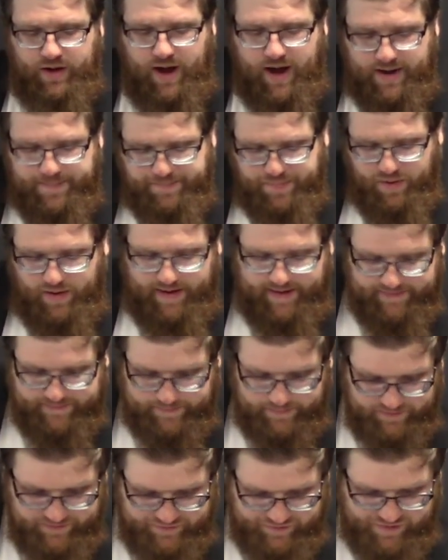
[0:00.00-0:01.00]
God
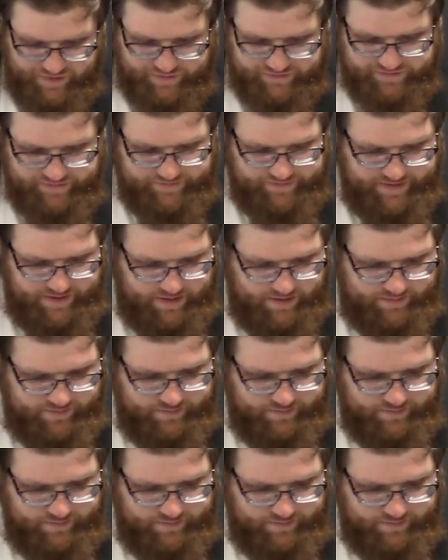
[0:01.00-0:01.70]
prospers Joseph here.